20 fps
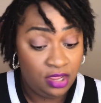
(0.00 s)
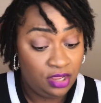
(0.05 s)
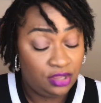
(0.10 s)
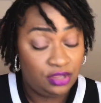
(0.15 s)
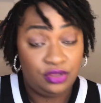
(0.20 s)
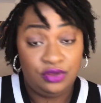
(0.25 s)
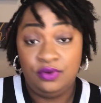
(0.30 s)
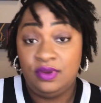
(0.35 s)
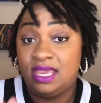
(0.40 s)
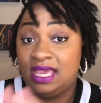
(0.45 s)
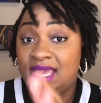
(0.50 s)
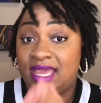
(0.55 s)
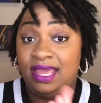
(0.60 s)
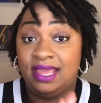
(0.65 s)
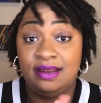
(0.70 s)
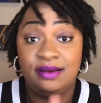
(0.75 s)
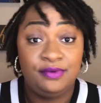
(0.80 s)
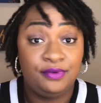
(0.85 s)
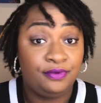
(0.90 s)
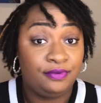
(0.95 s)
You
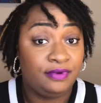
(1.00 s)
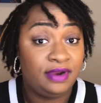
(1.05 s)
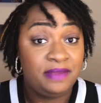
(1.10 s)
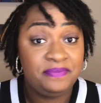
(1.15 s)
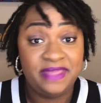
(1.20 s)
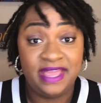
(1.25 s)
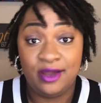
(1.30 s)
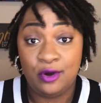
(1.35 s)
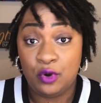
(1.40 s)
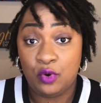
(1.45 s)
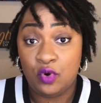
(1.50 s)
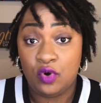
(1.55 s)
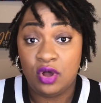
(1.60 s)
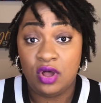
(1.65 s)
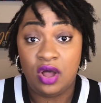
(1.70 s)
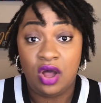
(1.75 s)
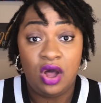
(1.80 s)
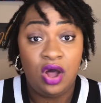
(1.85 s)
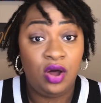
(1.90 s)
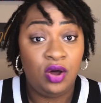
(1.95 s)
can rub that oil
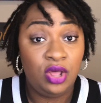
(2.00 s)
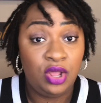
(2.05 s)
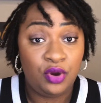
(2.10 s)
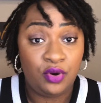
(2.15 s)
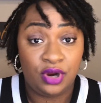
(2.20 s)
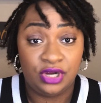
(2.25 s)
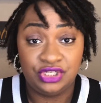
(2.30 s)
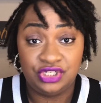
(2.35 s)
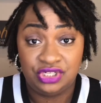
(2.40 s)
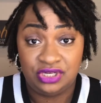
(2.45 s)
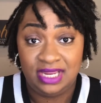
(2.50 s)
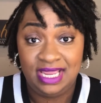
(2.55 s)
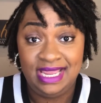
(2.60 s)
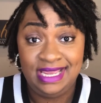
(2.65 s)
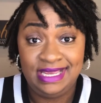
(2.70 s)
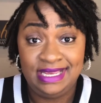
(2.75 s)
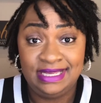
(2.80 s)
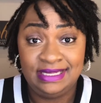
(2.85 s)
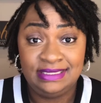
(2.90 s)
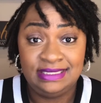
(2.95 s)
all across your
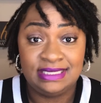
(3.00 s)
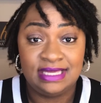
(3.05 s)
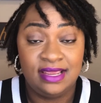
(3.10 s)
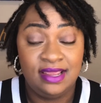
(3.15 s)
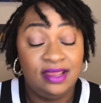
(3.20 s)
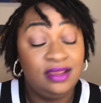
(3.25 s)
hands.